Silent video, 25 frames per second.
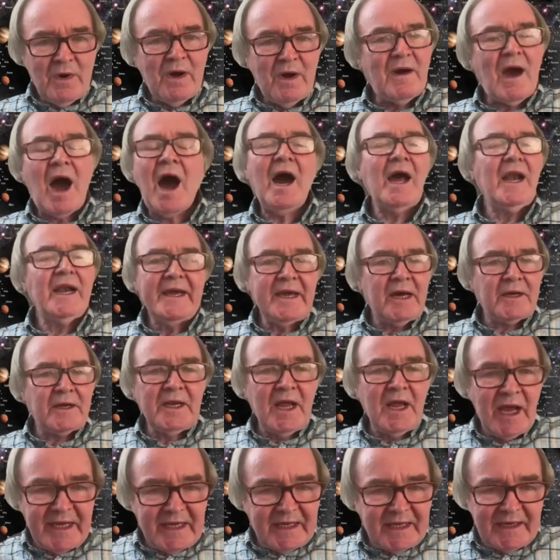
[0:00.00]
Highly
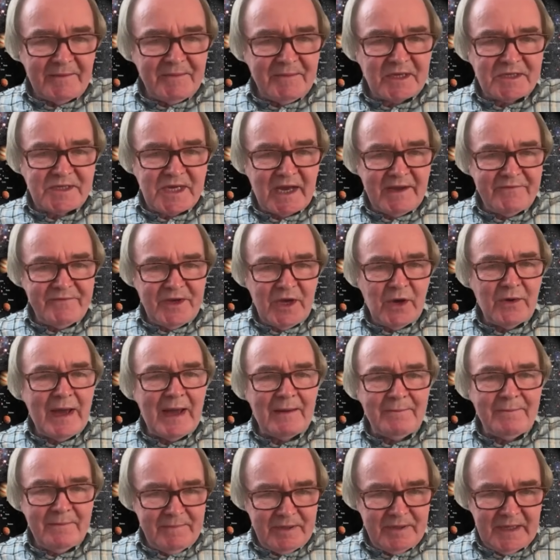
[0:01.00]
unlikely because I have
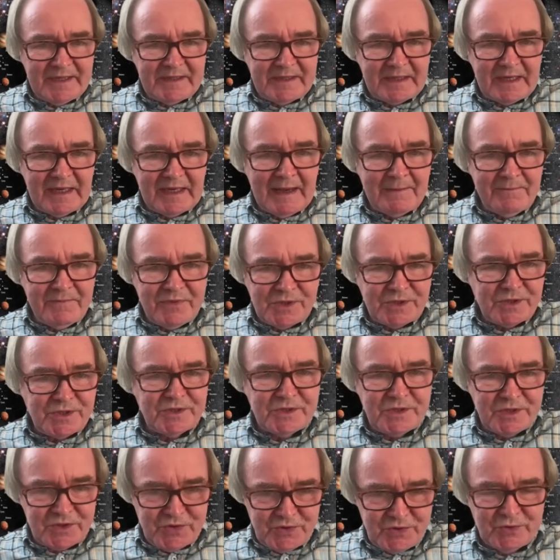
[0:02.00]
no political
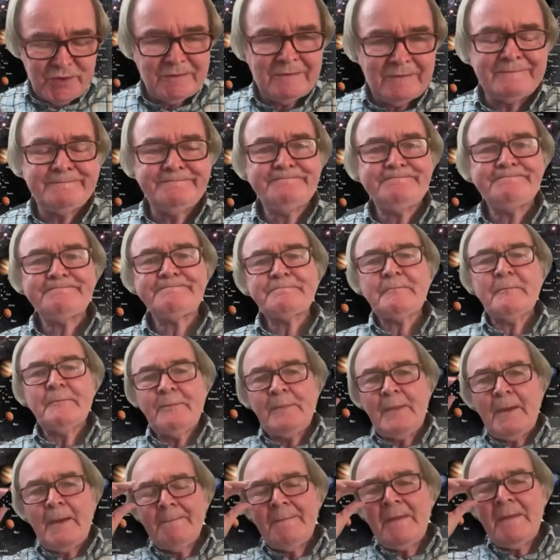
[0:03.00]
ambitions at all.
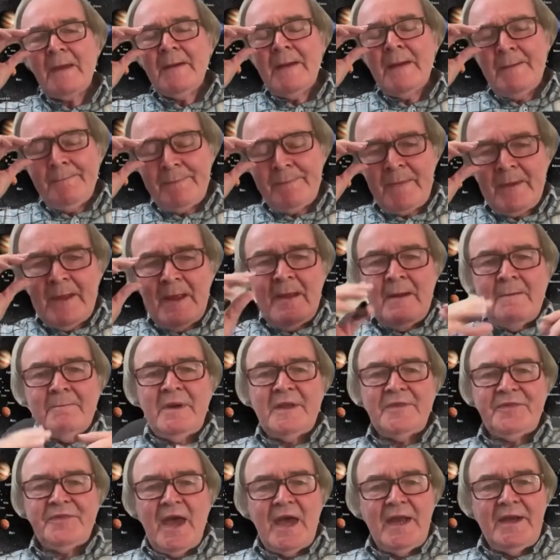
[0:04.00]

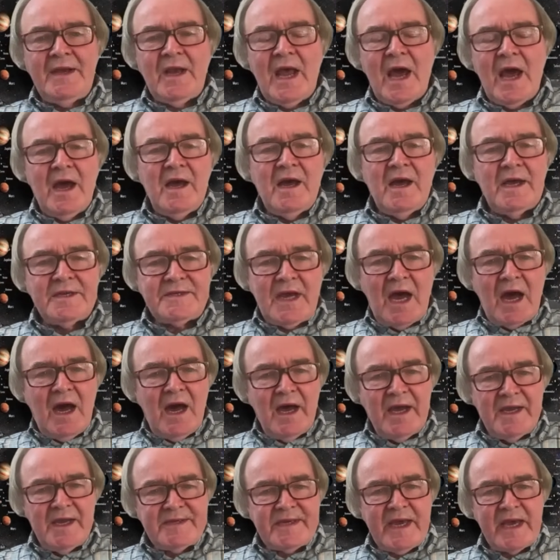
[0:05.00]
But then at a
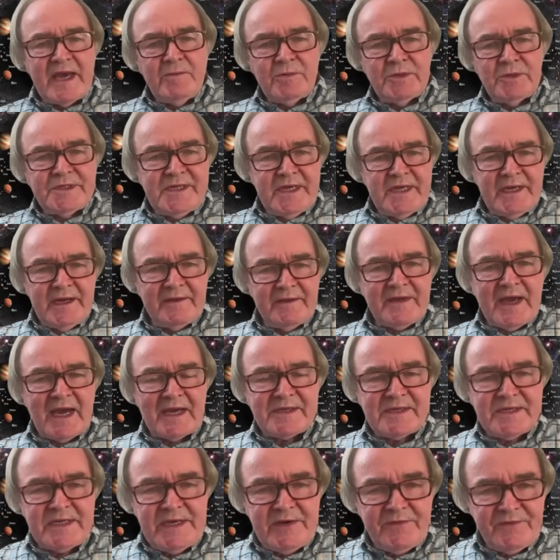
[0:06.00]
high table dinner
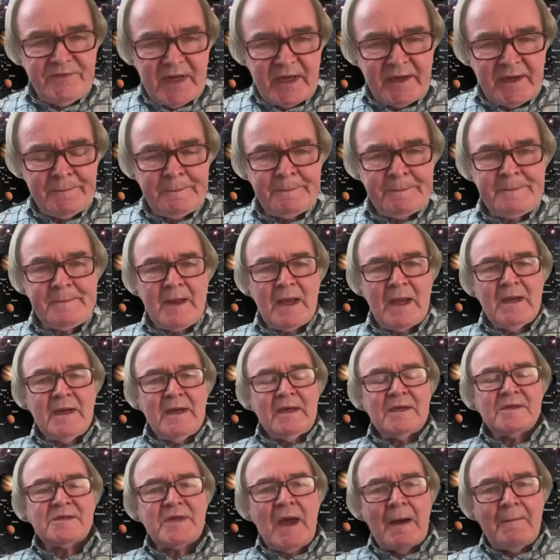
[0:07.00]
that evening,
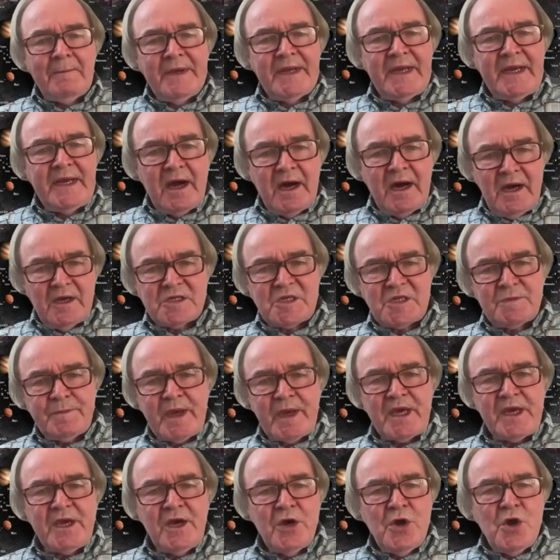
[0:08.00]
somebody asked
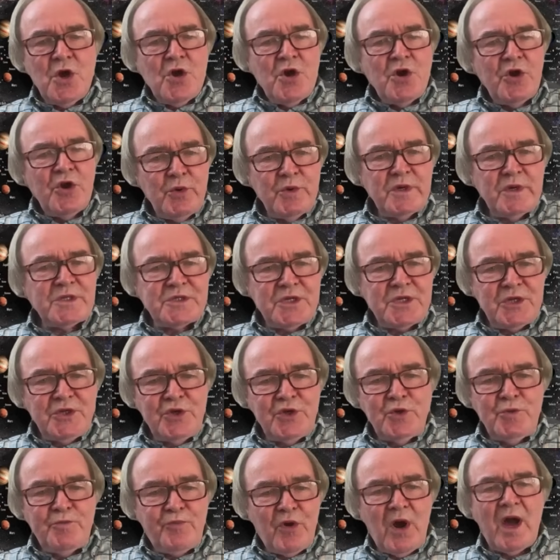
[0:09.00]
me, who is the
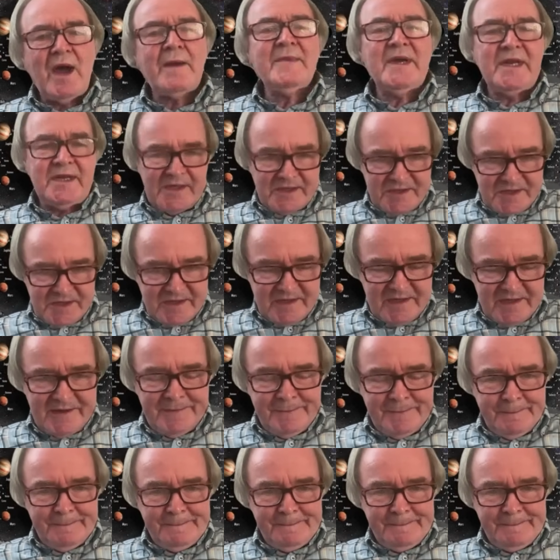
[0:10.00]
new prime minister?